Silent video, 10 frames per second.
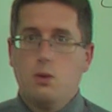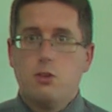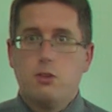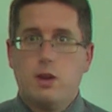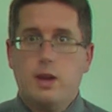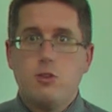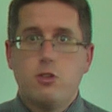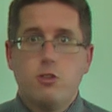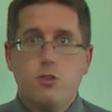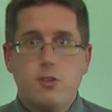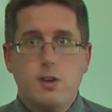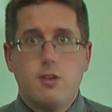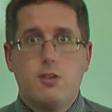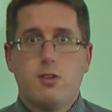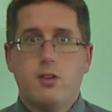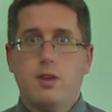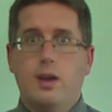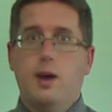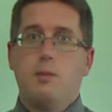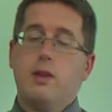just going to introduce it.
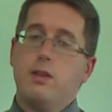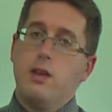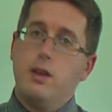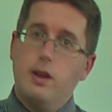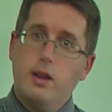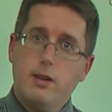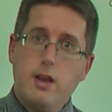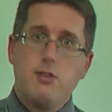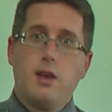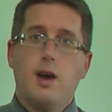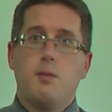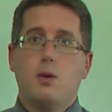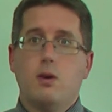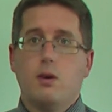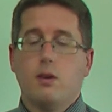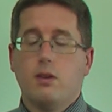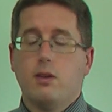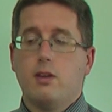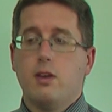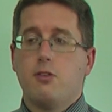It does
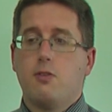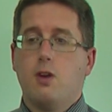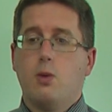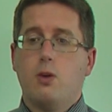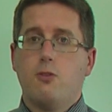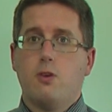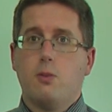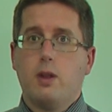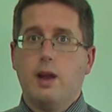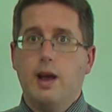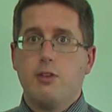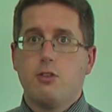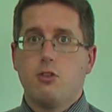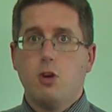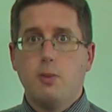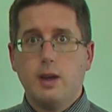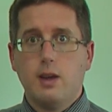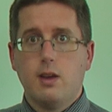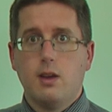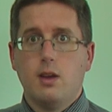follow on from the last
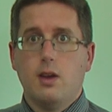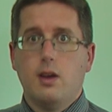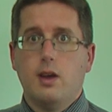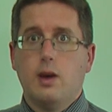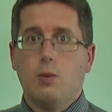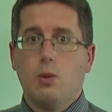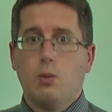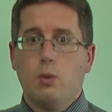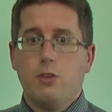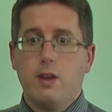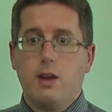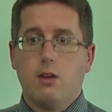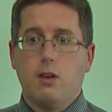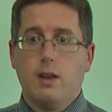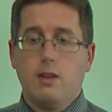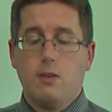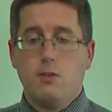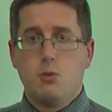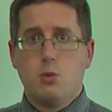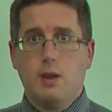topic. We started looking at the
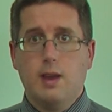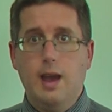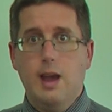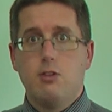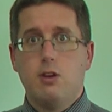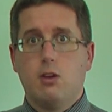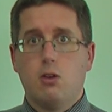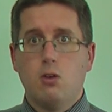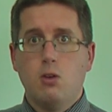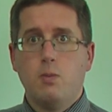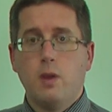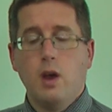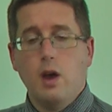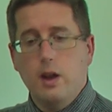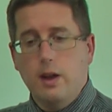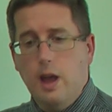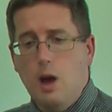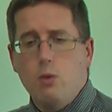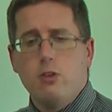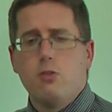difference between cash and accrual.
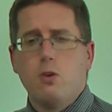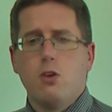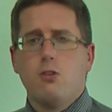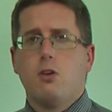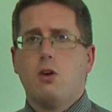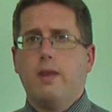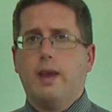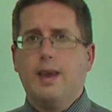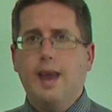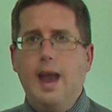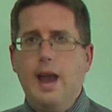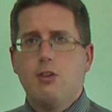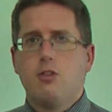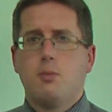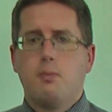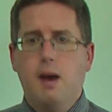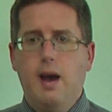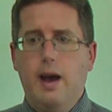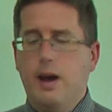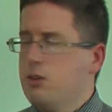Now we're just focusing on the cash
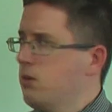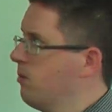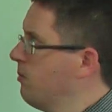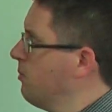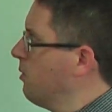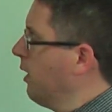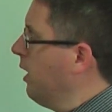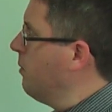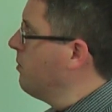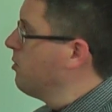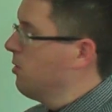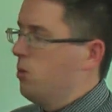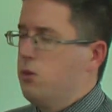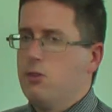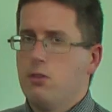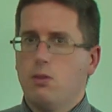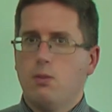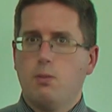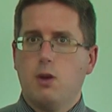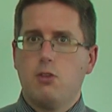part. Okay, so we're just
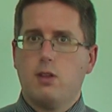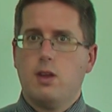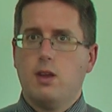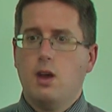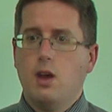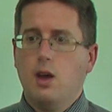basically